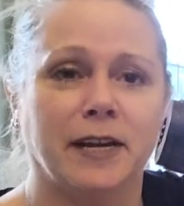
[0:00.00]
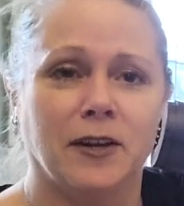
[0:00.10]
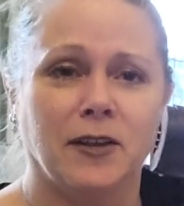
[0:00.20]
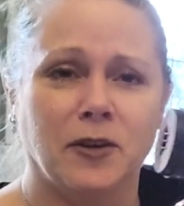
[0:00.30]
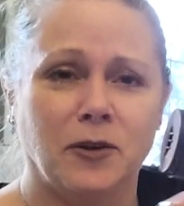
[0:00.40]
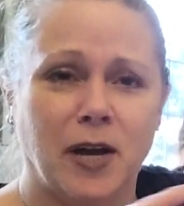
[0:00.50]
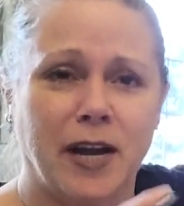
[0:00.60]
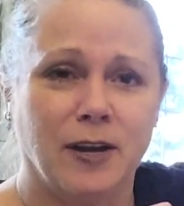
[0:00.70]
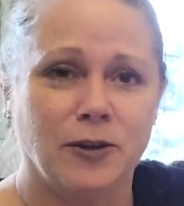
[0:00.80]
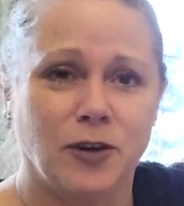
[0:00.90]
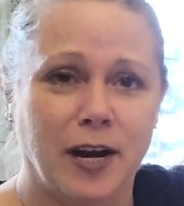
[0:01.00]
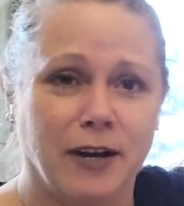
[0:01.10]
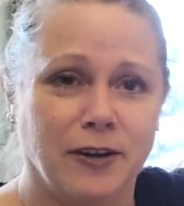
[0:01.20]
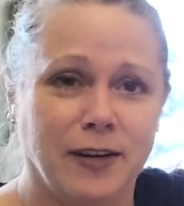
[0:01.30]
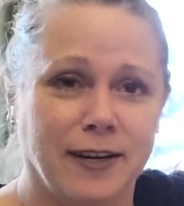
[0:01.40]
like a little hair
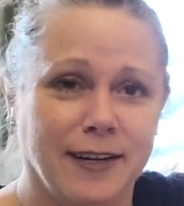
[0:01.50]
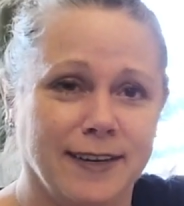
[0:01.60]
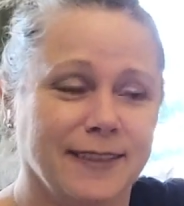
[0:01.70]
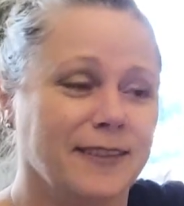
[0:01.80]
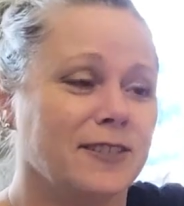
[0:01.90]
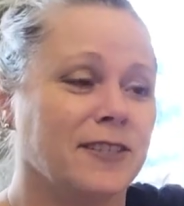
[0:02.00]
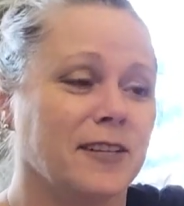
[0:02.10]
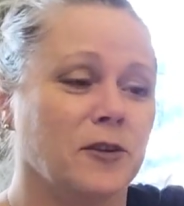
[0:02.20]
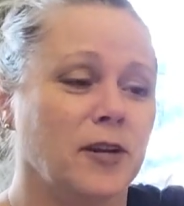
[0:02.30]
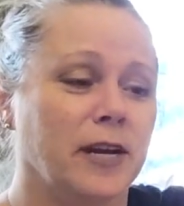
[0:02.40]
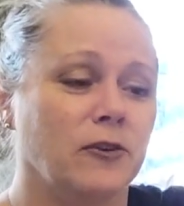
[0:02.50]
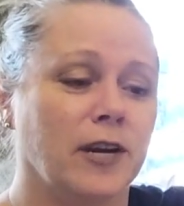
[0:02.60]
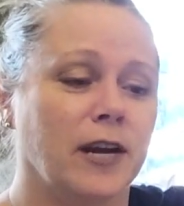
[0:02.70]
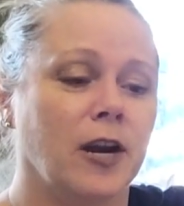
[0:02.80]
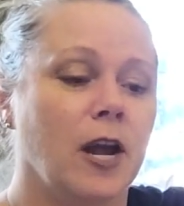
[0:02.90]
dryer, doesn't it? It looks like a little hair
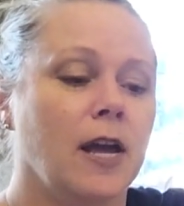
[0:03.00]
dryer.